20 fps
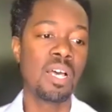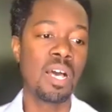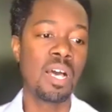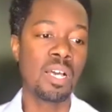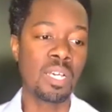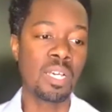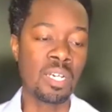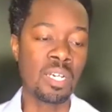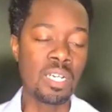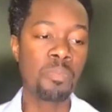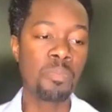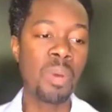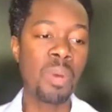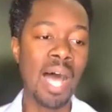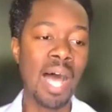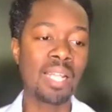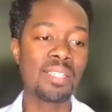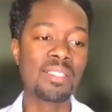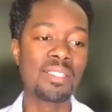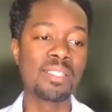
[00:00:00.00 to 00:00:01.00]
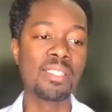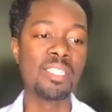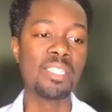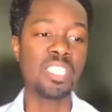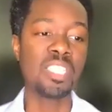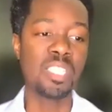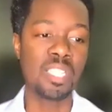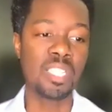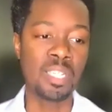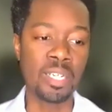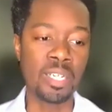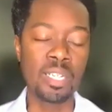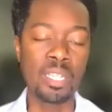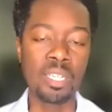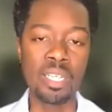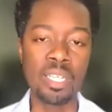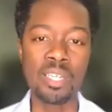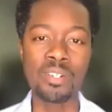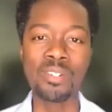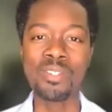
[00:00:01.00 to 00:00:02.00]
Good policy, good
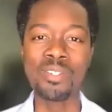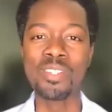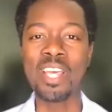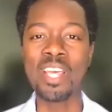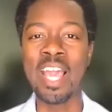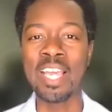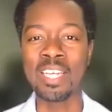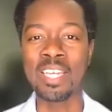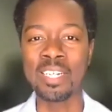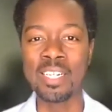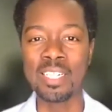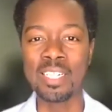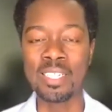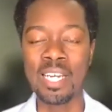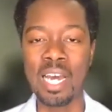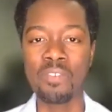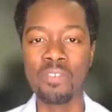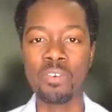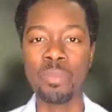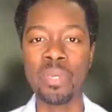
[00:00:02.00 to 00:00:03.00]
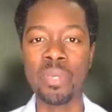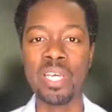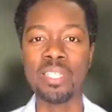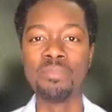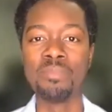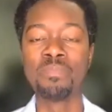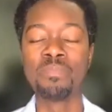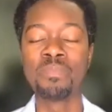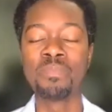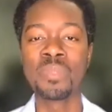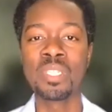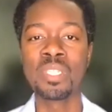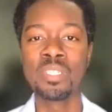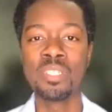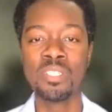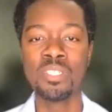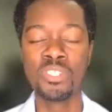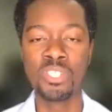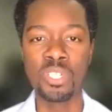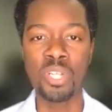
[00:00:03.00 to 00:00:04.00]
leaders, and good government
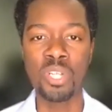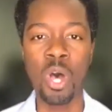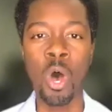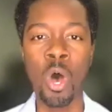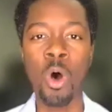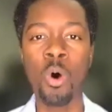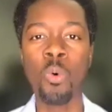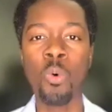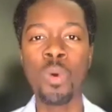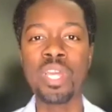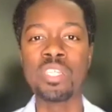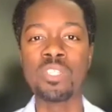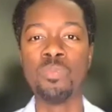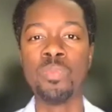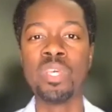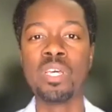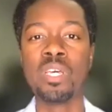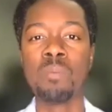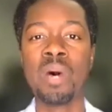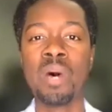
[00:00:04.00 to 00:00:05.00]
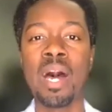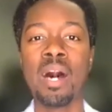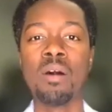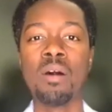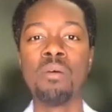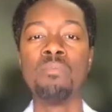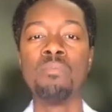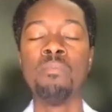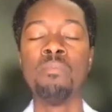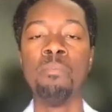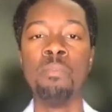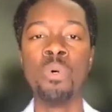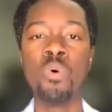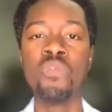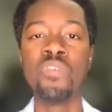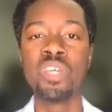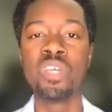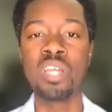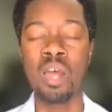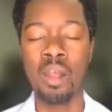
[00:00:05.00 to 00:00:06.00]
should always be about
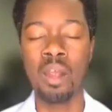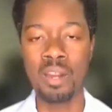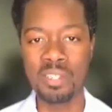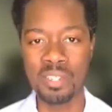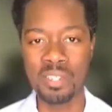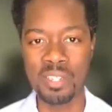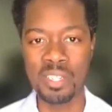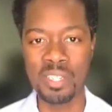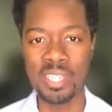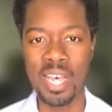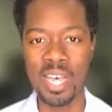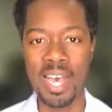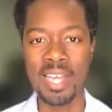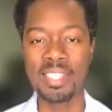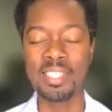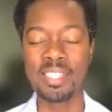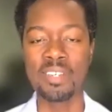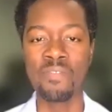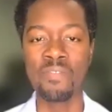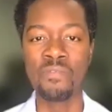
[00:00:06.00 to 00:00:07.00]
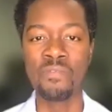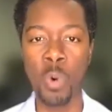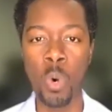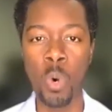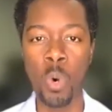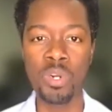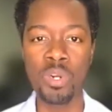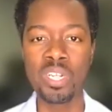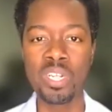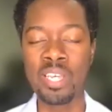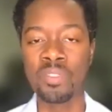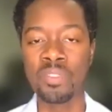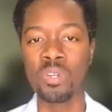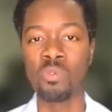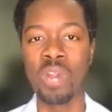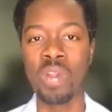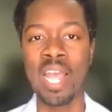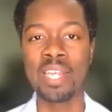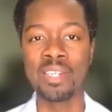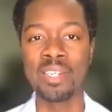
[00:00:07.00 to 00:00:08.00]
moving our society forward in the
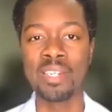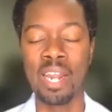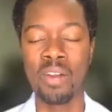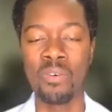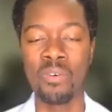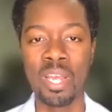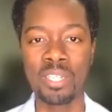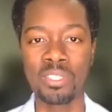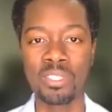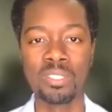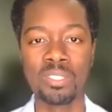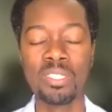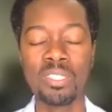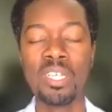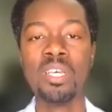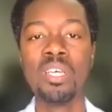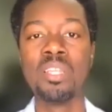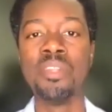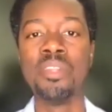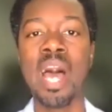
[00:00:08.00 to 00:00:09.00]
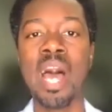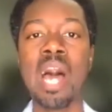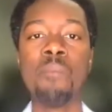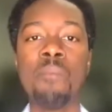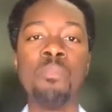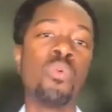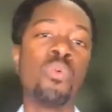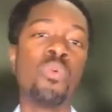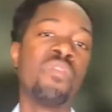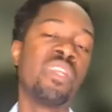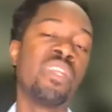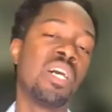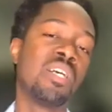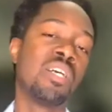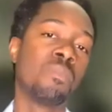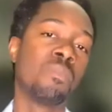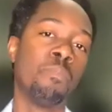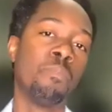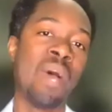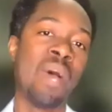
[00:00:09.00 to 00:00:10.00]
right direction, not moving us
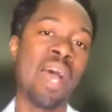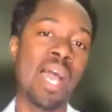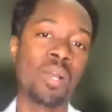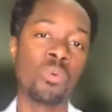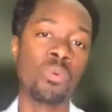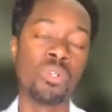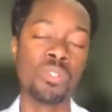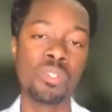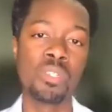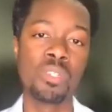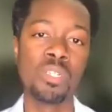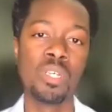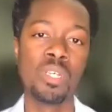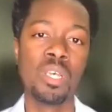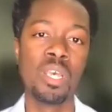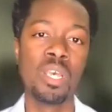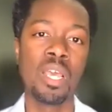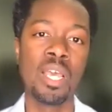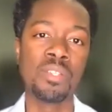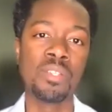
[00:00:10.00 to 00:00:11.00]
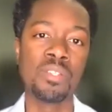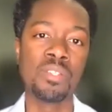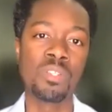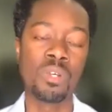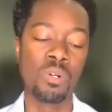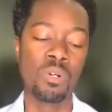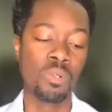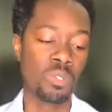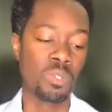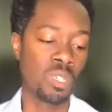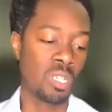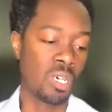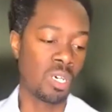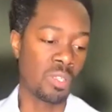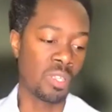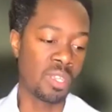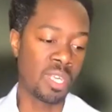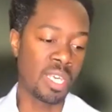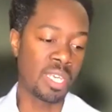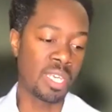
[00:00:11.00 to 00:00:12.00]
backwards. And so, you know, the
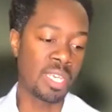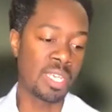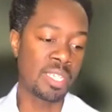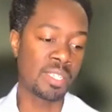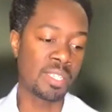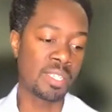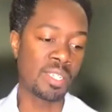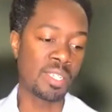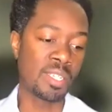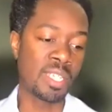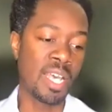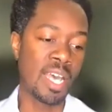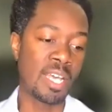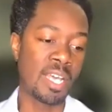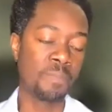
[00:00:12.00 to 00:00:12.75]
thing is, is that